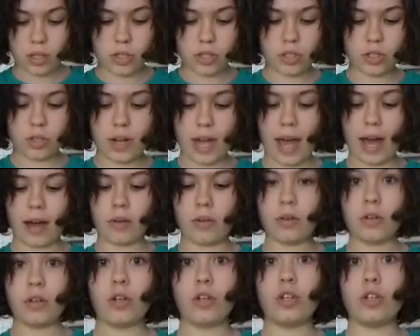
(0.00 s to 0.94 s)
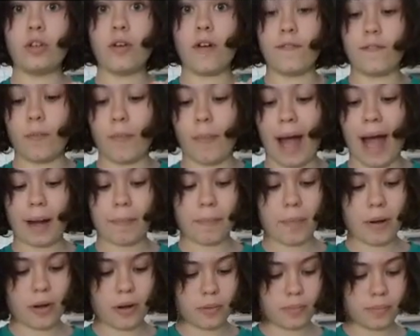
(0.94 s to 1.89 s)
So now you have your
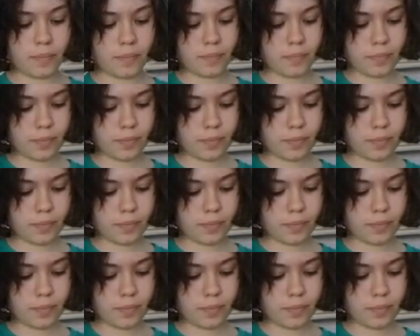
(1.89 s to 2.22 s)
backbone,